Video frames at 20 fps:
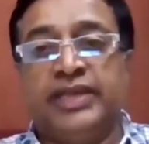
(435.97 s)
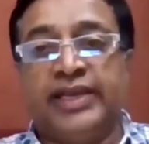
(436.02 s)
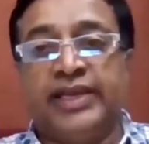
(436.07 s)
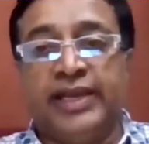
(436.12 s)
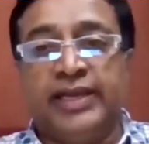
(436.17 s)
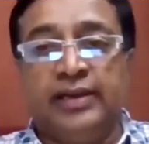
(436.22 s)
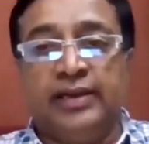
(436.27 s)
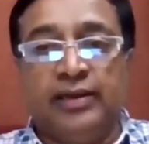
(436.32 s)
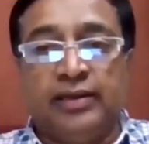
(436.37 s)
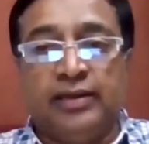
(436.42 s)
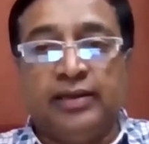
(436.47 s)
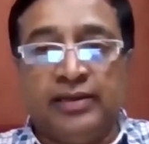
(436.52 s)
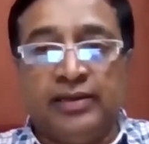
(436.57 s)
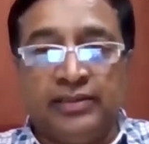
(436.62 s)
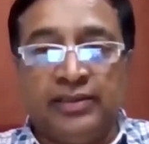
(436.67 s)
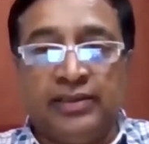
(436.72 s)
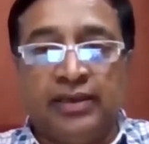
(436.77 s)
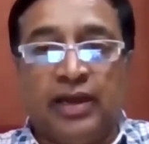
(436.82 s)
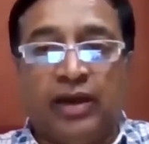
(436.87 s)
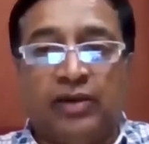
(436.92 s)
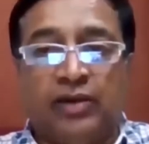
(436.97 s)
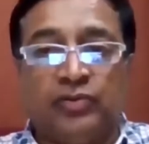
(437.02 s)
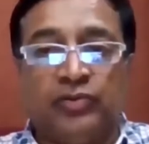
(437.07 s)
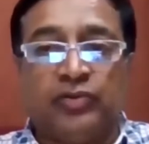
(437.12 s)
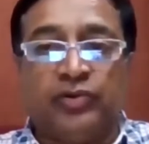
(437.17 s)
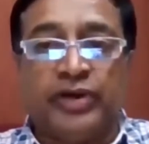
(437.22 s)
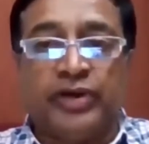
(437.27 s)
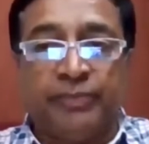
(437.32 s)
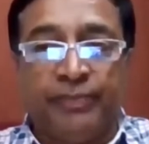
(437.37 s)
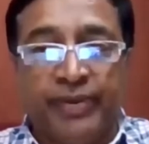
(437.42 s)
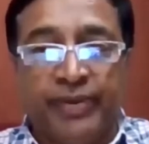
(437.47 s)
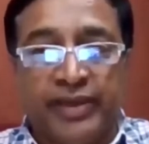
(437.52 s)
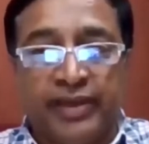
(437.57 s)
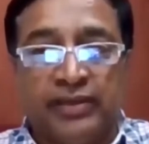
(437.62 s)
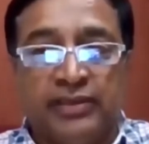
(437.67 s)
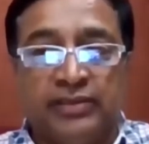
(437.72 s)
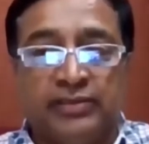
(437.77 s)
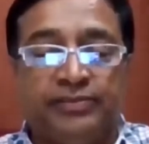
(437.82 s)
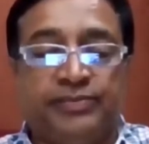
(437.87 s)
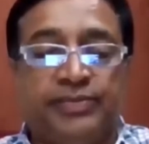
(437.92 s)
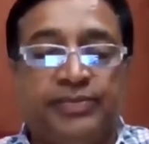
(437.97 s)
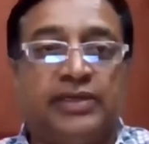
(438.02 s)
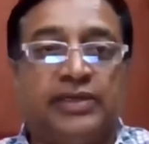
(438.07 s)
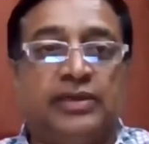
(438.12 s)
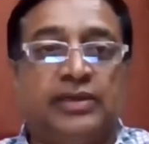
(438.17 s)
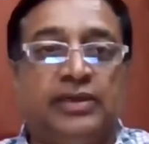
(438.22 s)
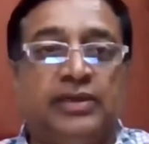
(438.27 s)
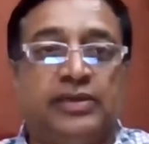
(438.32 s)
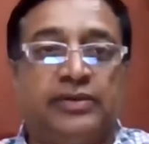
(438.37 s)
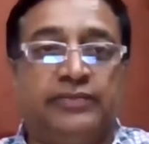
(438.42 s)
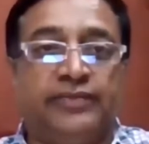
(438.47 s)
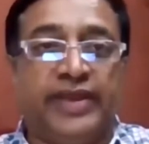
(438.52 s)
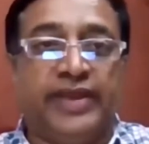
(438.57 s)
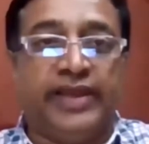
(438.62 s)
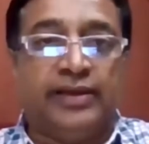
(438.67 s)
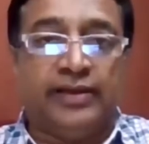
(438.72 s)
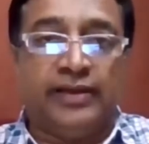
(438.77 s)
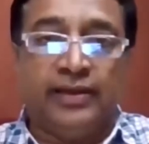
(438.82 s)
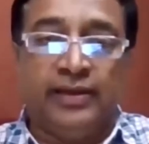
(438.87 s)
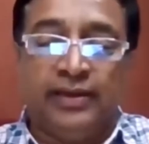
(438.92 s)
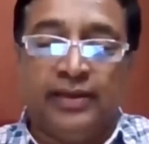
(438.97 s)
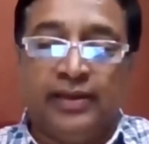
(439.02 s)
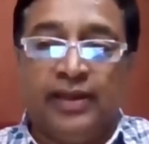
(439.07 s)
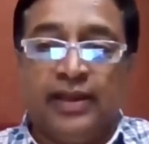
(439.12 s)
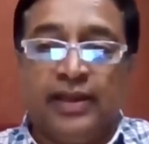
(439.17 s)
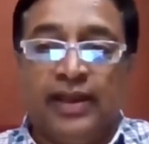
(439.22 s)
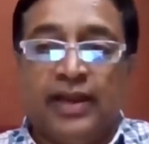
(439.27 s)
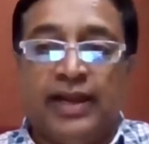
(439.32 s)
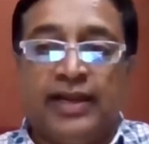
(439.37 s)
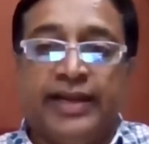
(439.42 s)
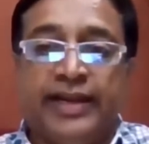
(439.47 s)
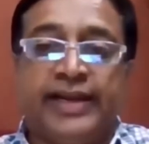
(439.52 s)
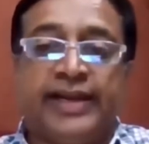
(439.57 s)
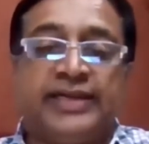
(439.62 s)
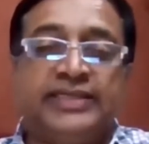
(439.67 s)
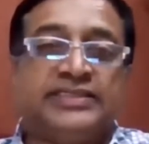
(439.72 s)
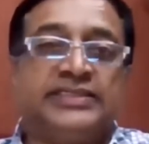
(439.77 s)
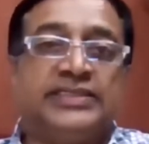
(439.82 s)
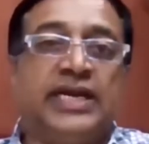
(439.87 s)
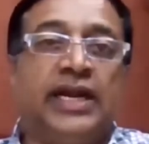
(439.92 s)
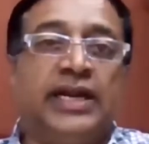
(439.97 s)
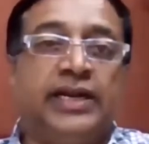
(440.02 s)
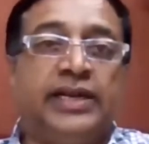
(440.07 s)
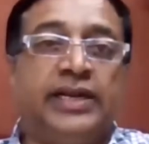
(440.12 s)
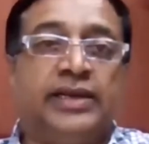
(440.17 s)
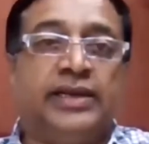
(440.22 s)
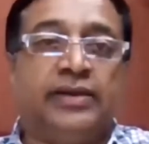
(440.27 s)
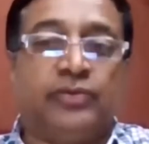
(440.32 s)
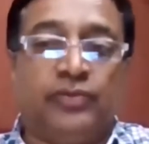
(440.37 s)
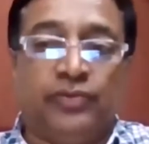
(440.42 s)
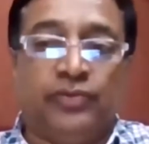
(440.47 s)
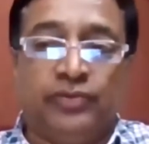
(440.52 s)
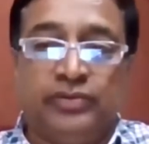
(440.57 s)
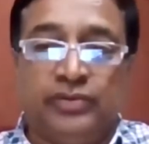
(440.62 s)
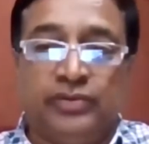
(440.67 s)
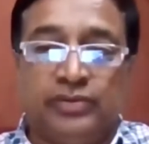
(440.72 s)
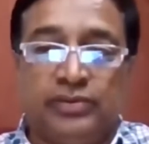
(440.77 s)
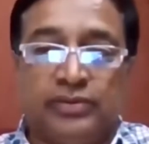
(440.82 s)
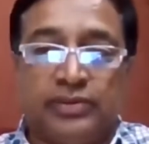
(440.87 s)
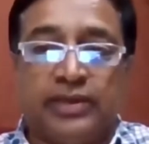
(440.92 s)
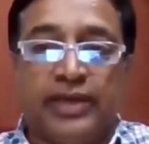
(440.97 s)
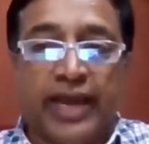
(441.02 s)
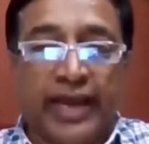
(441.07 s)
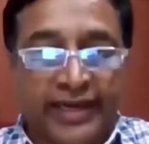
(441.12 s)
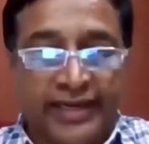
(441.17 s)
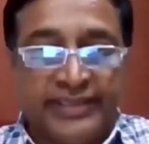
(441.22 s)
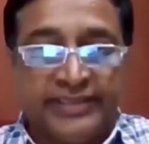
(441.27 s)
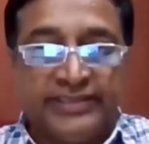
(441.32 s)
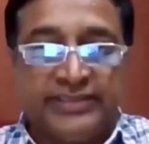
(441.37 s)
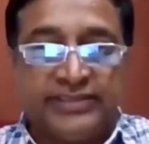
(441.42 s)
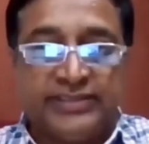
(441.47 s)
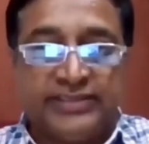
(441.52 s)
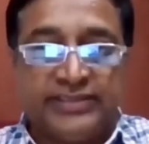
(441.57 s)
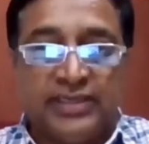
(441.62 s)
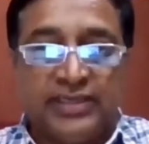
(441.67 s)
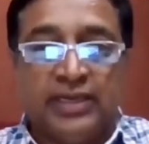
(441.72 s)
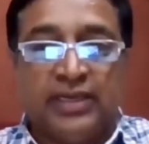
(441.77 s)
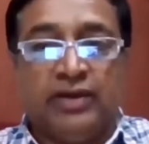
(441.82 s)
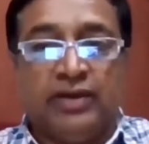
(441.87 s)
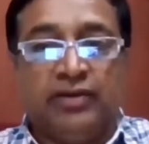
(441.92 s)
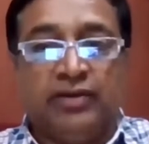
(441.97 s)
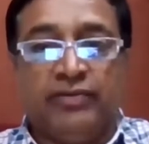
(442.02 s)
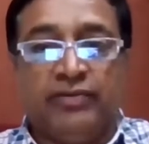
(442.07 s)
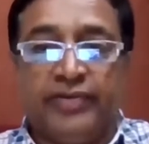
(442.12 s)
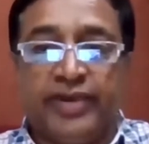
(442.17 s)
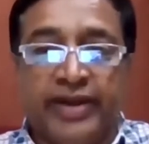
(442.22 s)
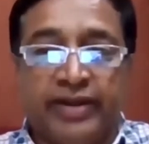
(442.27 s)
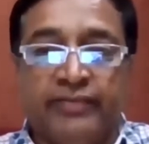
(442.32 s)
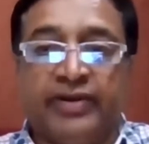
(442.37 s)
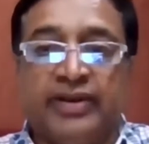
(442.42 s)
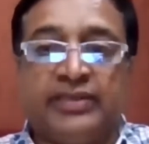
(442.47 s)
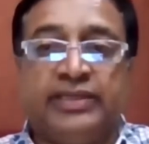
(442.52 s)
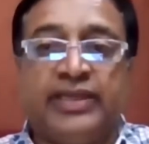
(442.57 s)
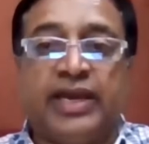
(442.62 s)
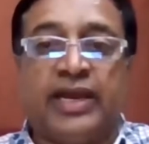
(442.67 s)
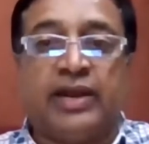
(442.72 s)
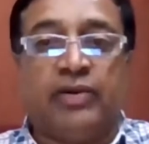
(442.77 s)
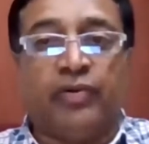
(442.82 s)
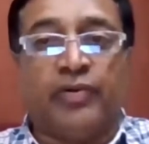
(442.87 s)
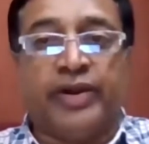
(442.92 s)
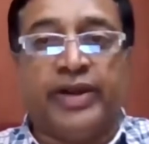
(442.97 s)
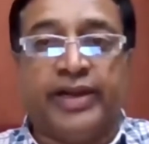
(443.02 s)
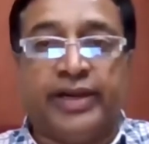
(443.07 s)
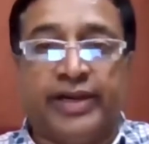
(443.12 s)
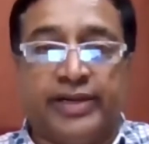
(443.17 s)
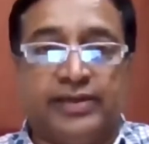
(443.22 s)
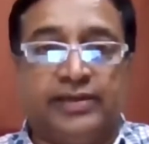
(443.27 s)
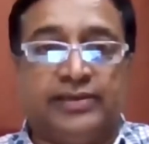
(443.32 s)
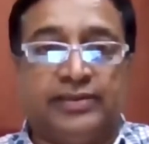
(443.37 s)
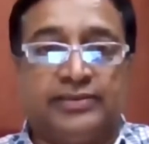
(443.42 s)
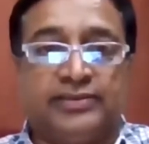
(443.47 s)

They can learn how to repair a particular vehicle and they can start their own garage wherever they are located.